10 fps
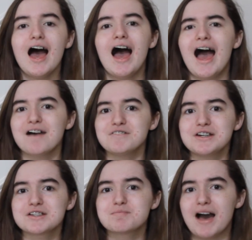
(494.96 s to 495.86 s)

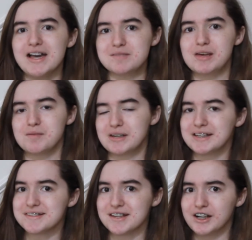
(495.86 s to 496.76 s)
Having spies may be
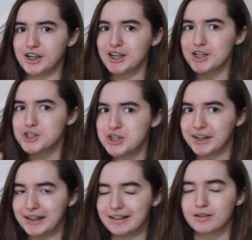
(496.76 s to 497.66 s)
considered
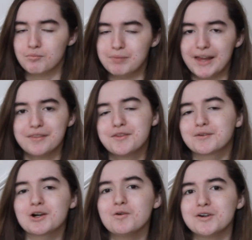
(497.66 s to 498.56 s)
cheating, but the
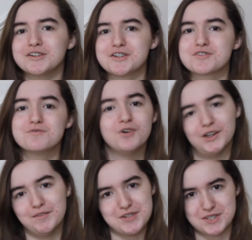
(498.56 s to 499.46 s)
real world is
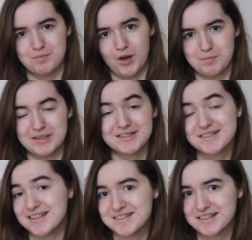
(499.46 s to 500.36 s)
full of disappointments,
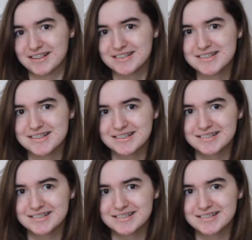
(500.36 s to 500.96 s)
isn't it?